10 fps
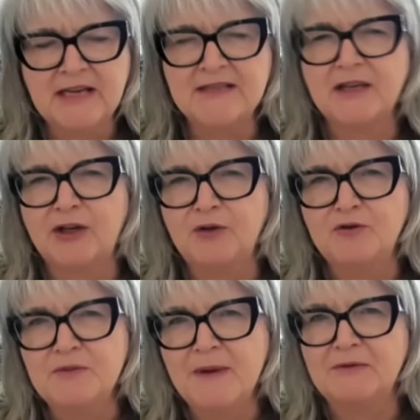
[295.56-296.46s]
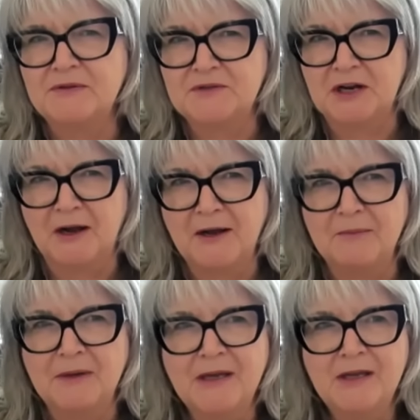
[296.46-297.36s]
takes a huge amount of
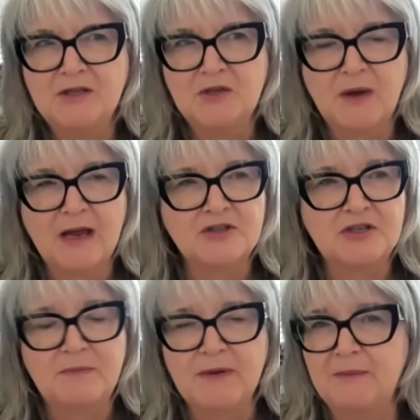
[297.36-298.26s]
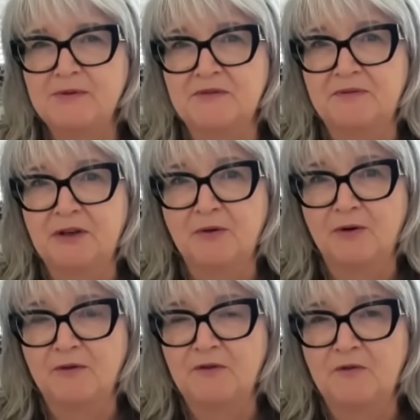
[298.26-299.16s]
time to actually be able to figure
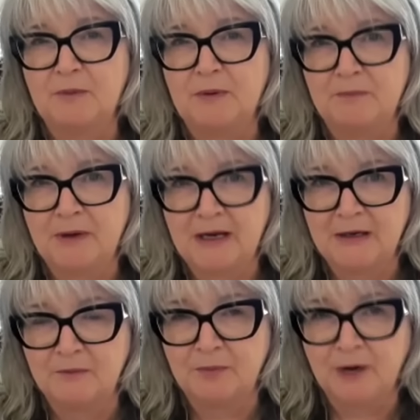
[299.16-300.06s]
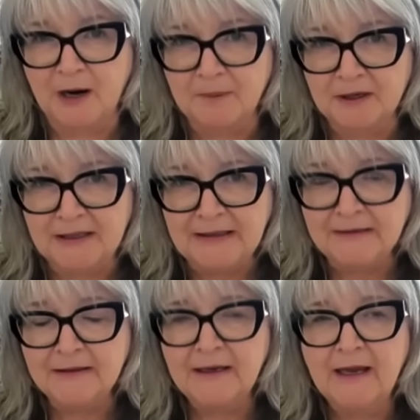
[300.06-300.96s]
out if you've been paid properly.
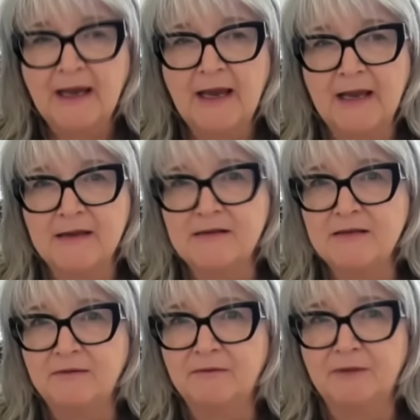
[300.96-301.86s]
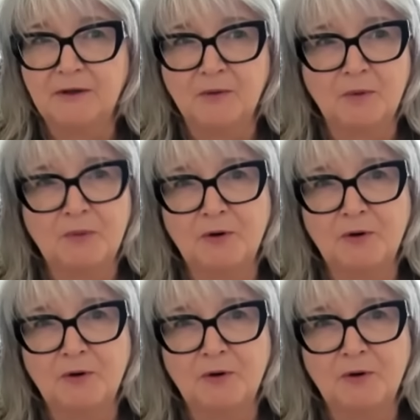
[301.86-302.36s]
And, you know, when